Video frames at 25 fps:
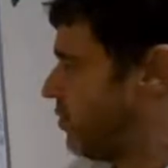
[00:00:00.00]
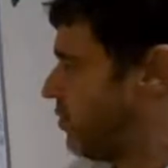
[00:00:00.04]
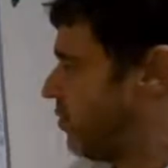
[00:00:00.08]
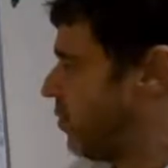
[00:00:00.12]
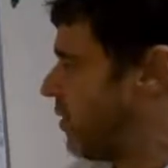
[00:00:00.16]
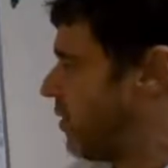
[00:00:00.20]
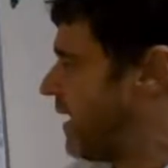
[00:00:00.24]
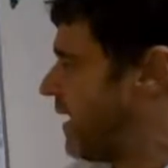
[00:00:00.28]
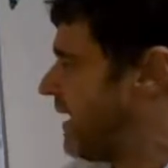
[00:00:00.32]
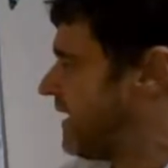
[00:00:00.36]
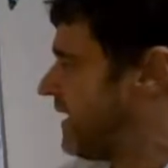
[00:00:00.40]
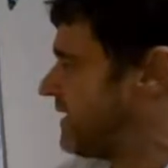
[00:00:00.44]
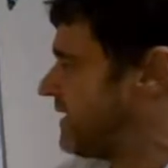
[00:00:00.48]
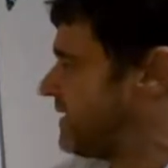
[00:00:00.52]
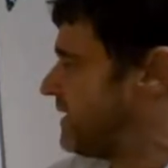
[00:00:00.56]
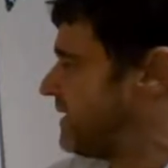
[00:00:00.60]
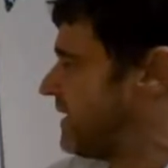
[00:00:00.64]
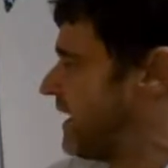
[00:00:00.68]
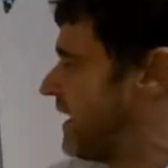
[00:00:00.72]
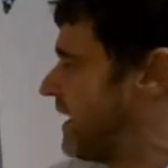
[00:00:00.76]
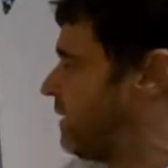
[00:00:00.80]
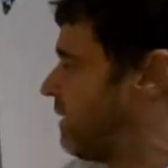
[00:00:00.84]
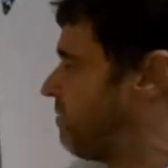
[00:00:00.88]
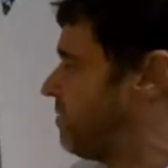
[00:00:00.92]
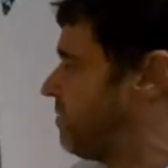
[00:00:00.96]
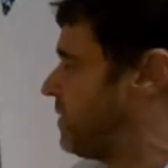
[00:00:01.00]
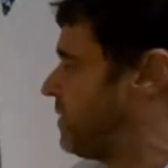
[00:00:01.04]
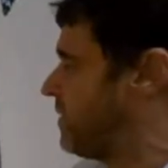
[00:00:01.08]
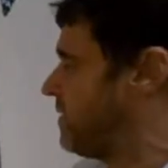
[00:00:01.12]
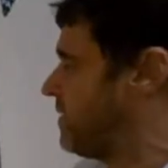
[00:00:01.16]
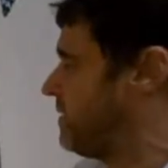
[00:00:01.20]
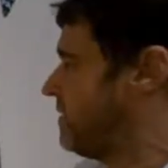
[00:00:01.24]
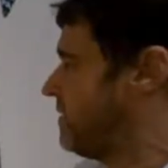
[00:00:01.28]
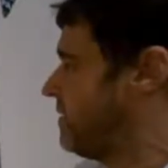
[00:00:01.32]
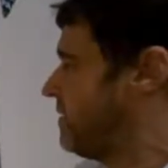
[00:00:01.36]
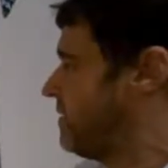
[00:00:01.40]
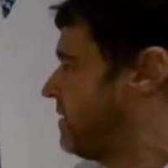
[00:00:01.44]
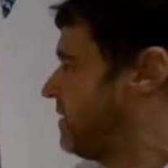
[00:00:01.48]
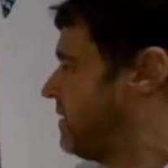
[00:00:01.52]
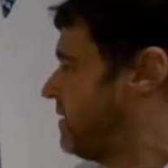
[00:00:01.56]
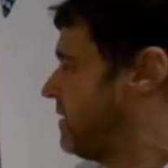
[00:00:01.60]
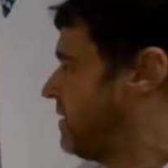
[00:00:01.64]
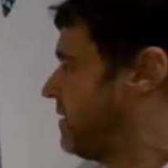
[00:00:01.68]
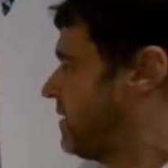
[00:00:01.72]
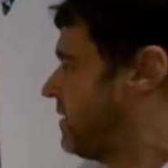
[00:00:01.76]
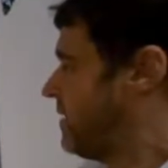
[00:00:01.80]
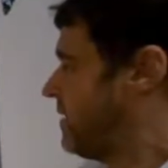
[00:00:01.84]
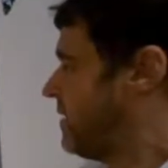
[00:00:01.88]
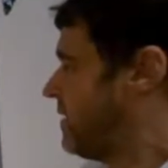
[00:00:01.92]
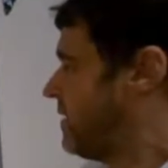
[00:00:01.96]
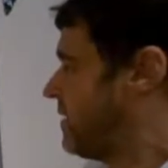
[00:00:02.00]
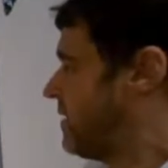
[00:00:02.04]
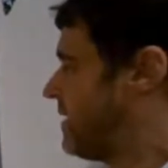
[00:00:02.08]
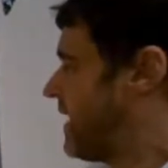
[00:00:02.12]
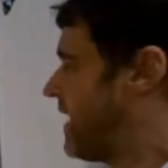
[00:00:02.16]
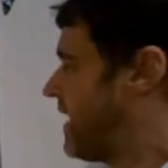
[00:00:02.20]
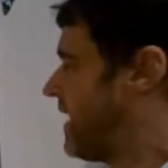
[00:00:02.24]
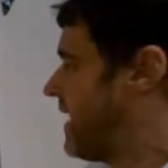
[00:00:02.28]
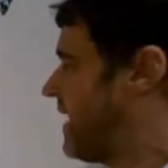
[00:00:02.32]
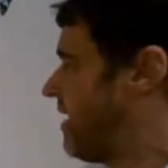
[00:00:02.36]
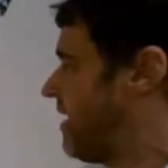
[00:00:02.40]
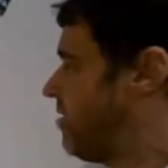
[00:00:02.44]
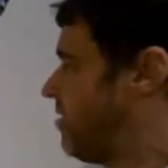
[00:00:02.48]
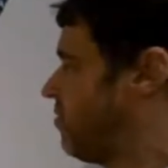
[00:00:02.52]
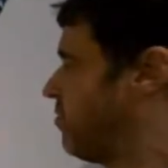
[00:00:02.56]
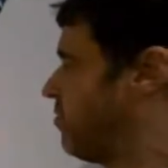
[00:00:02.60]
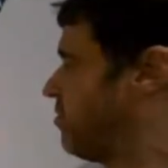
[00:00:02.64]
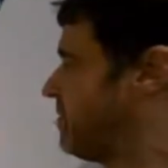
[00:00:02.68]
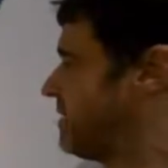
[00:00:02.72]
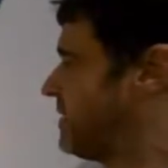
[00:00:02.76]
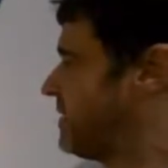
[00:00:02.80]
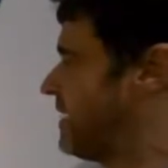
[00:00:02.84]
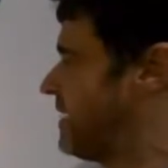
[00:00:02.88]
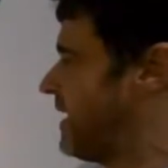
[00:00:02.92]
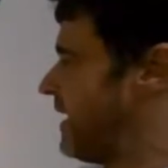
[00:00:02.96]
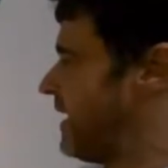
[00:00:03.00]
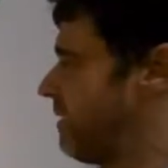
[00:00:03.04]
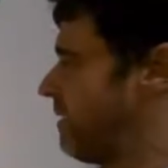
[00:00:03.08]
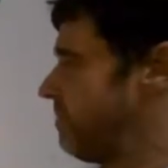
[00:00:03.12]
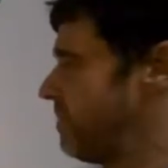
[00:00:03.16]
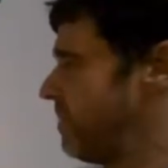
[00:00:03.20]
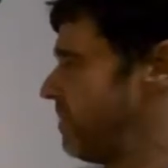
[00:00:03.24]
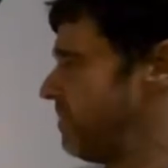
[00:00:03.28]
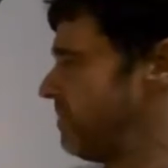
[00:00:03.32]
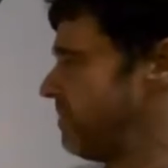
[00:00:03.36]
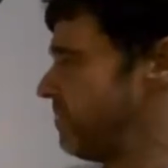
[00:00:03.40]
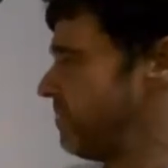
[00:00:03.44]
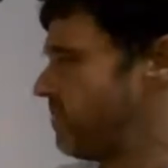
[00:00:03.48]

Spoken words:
Why did it happen and how did it happen?